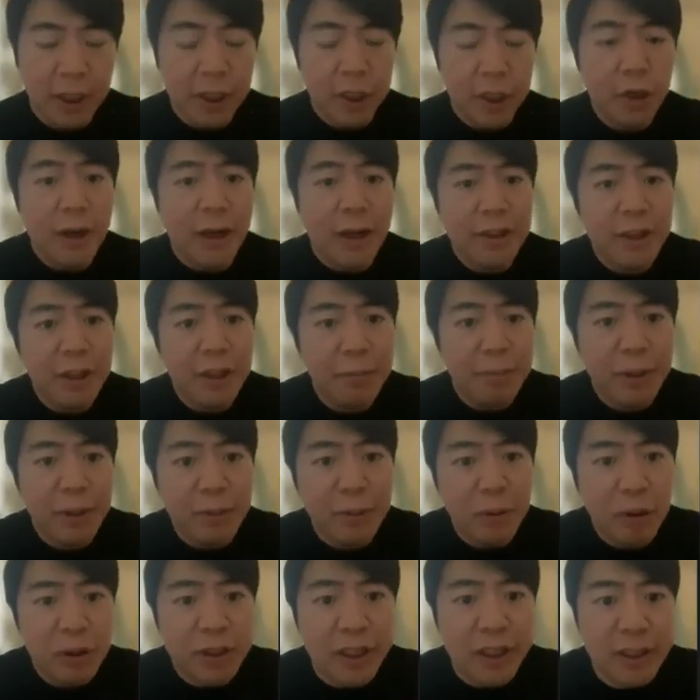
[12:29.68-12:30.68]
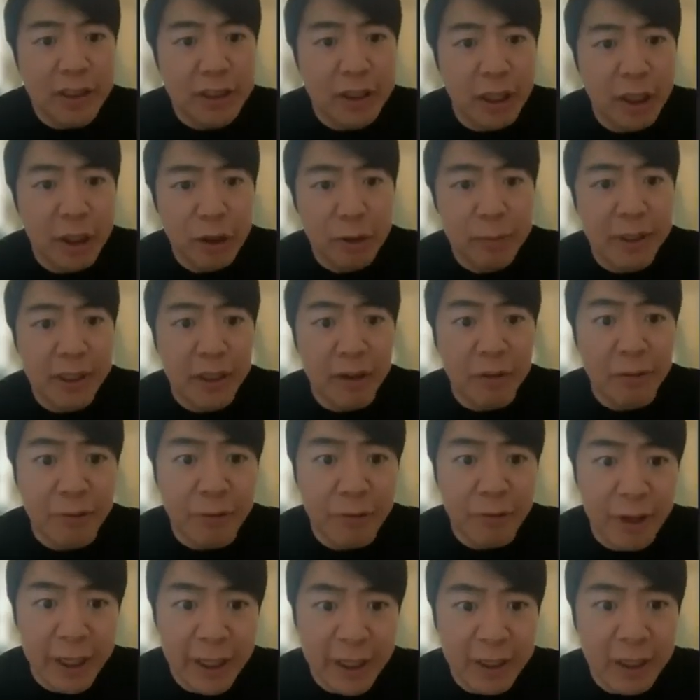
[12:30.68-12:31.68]
No, I think people are just a little bit
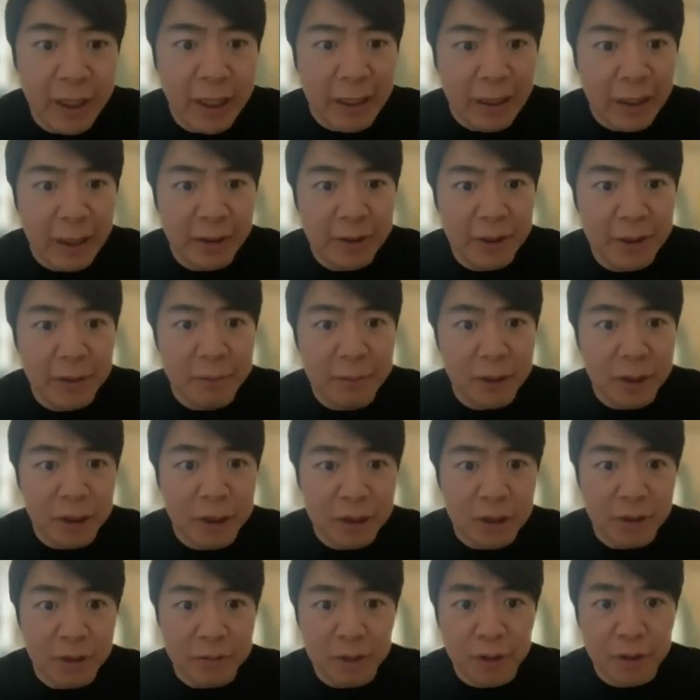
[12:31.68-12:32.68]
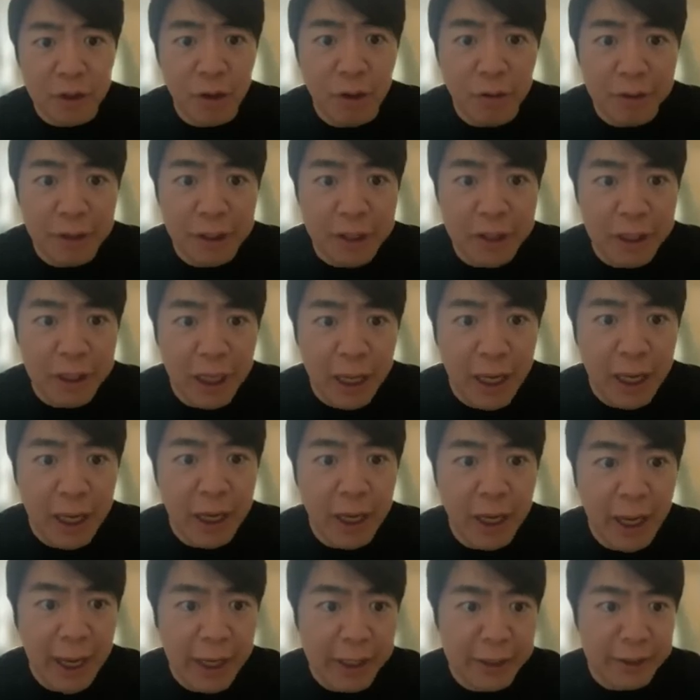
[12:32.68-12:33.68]
afraid. I think because of the COVID,
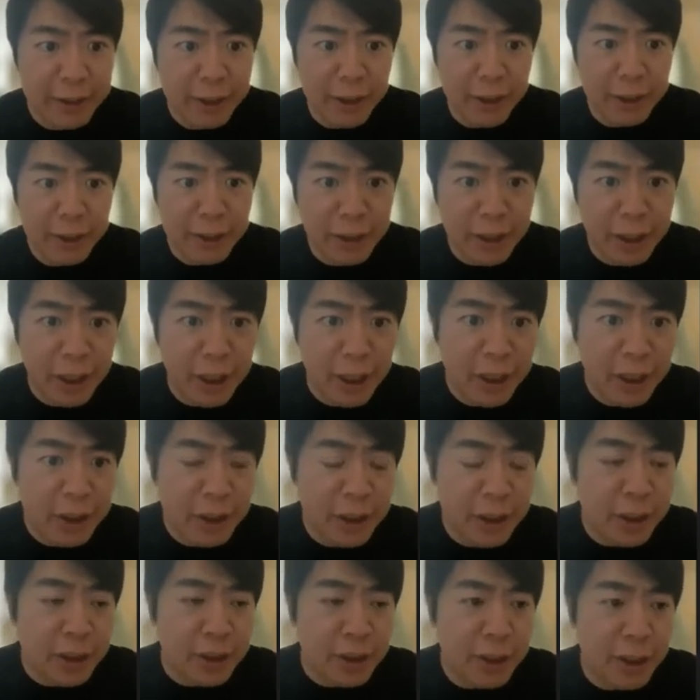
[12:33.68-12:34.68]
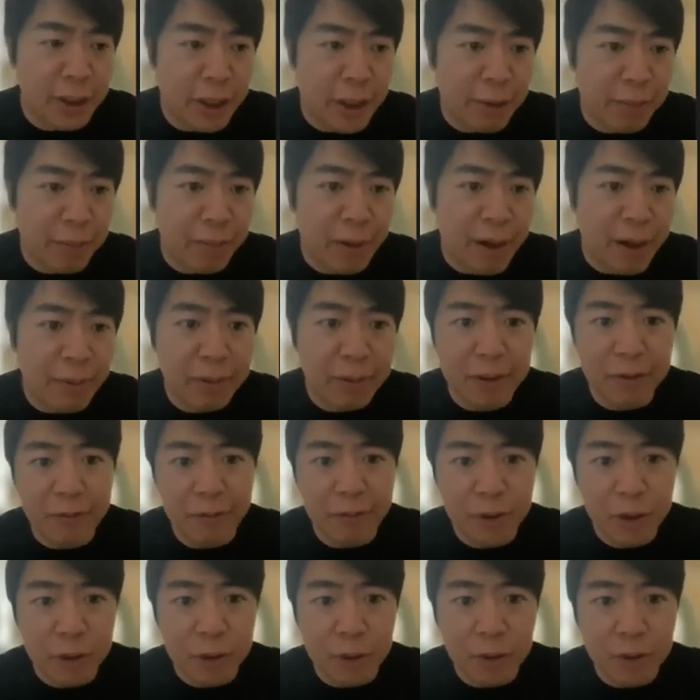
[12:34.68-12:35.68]
and then there are probably
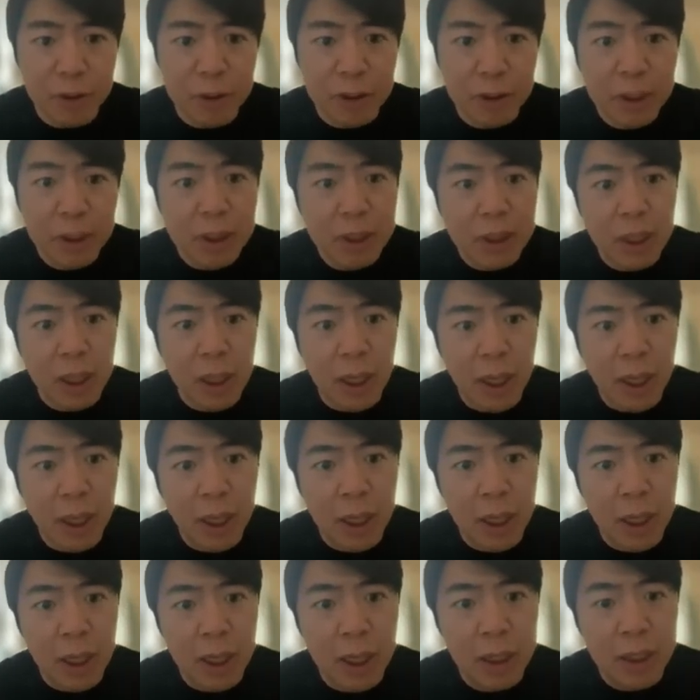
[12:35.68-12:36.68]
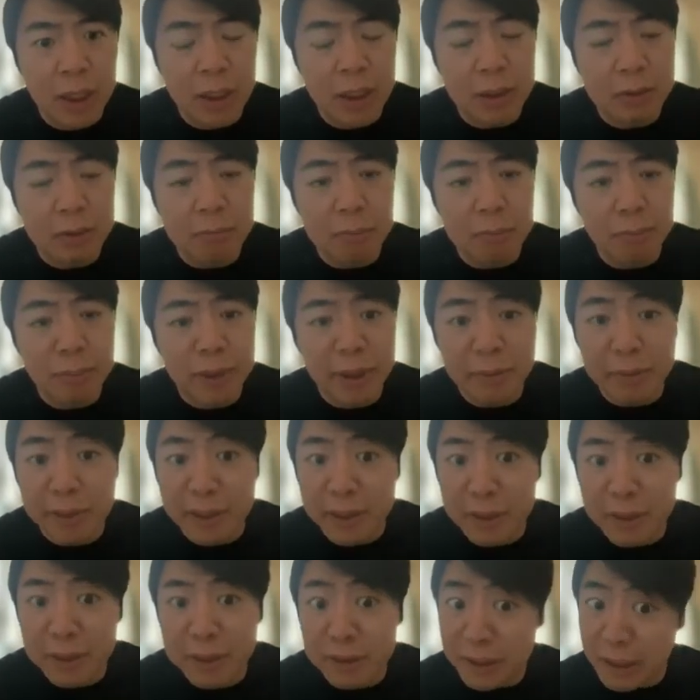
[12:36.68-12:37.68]
few
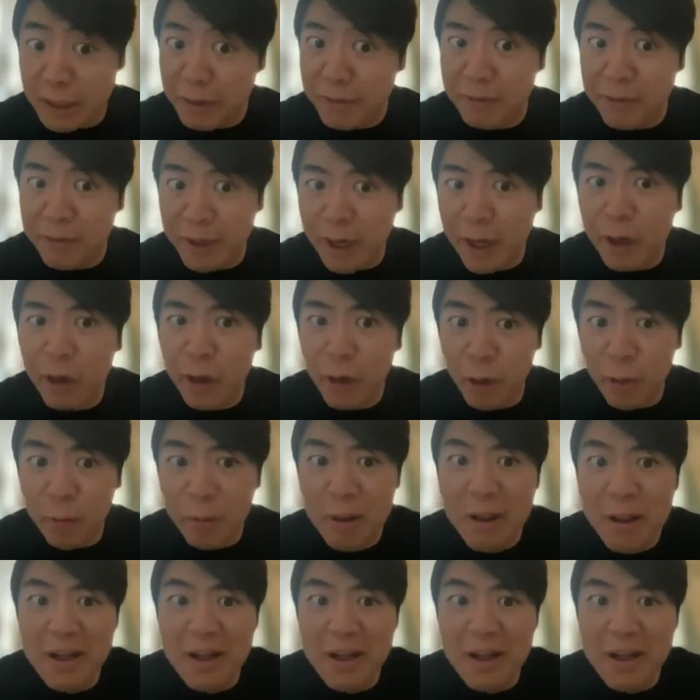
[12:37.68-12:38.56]
maybe safer at home.